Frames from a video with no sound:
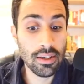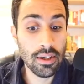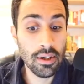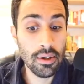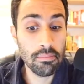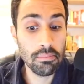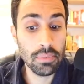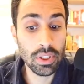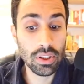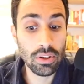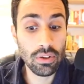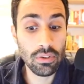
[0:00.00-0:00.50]

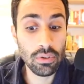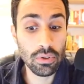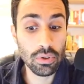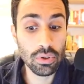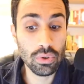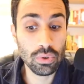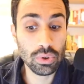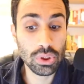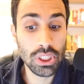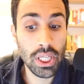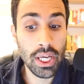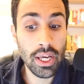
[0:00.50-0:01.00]

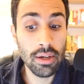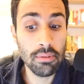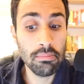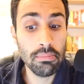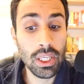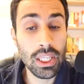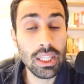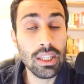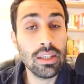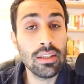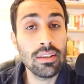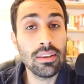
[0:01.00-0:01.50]
materials,
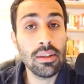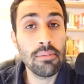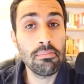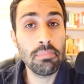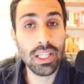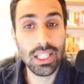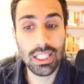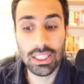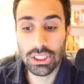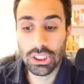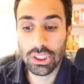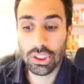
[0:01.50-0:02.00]
making them
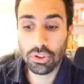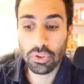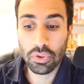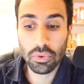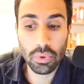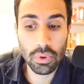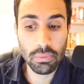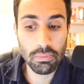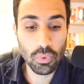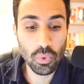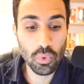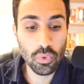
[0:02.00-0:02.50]
easy to
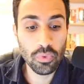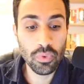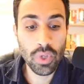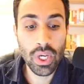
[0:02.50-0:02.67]
remove.